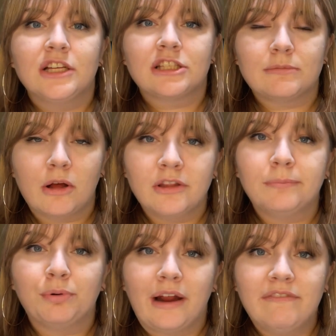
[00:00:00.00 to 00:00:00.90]
smaller
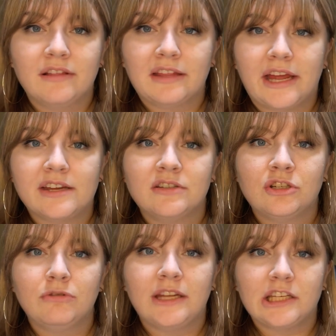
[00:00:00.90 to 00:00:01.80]
private land
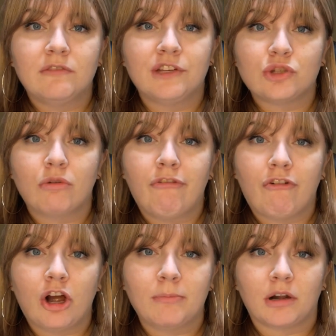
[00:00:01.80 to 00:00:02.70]
to individual
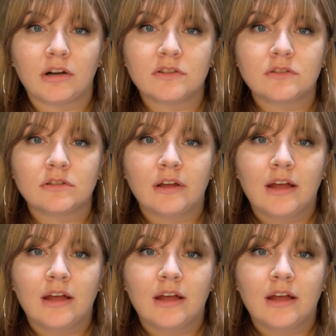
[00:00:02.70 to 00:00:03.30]
farmers.